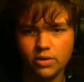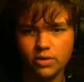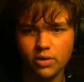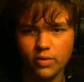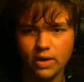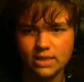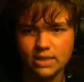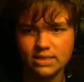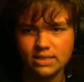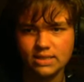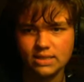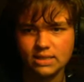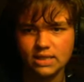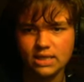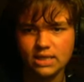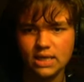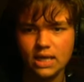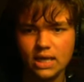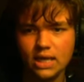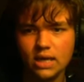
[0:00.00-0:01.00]
harassing the
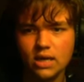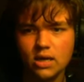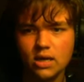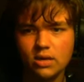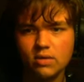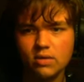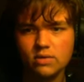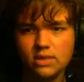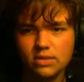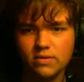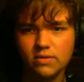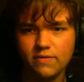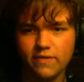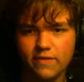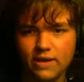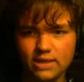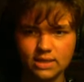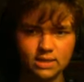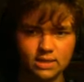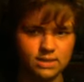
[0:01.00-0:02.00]
king, using the
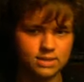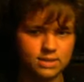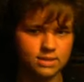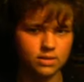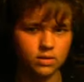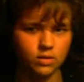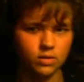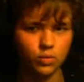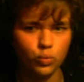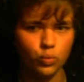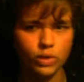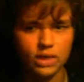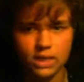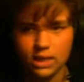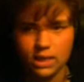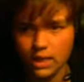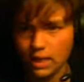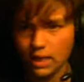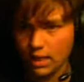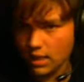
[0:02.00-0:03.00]
fact that it's still a weak
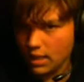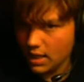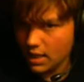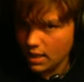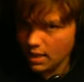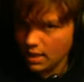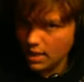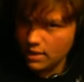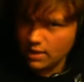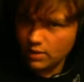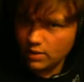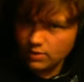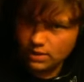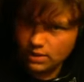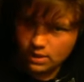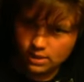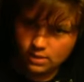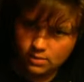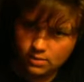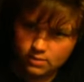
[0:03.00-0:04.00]
king. And now
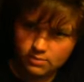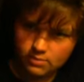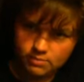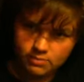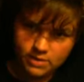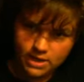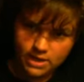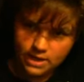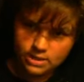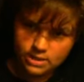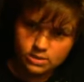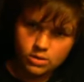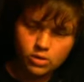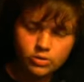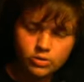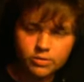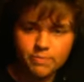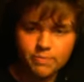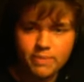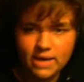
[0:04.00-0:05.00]
he played
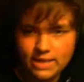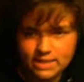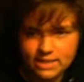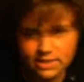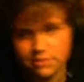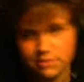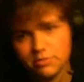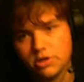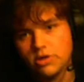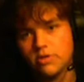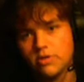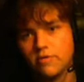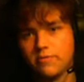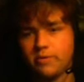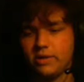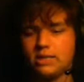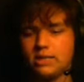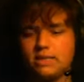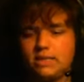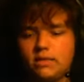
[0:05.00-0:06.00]
the best move,
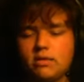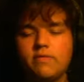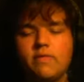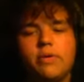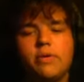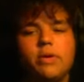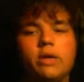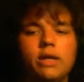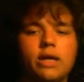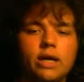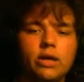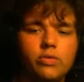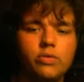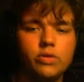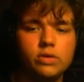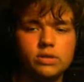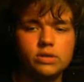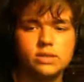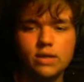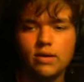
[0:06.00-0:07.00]
but it's still very
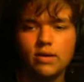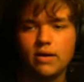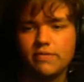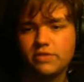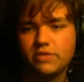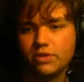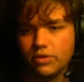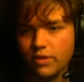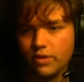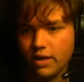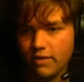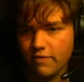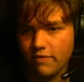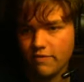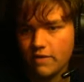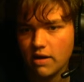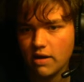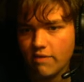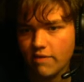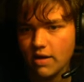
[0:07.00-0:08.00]
inaccurate. Now after
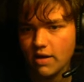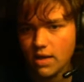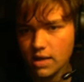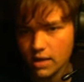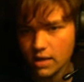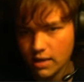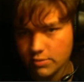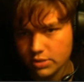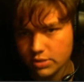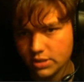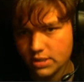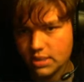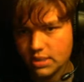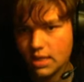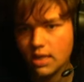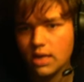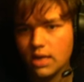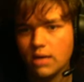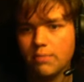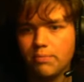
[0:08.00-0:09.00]
a5, I'm just
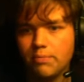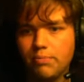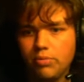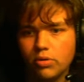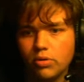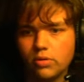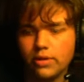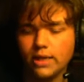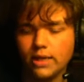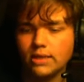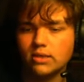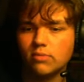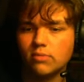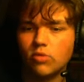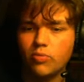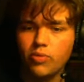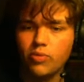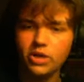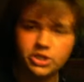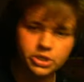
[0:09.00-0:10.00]
building some
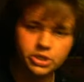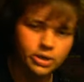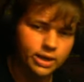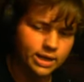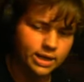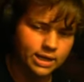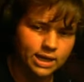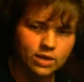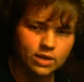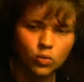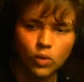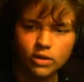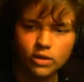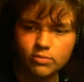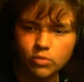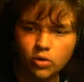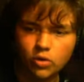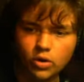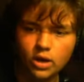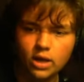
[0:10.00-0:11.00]
more pressure, and I get
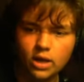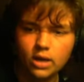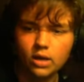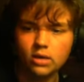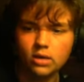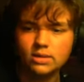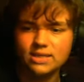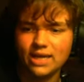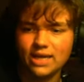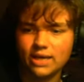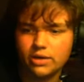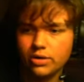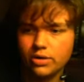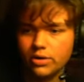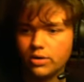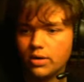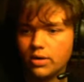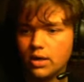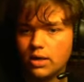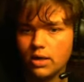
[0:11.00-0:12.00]
one more
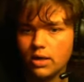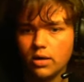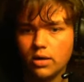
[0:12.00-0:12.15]
attacker,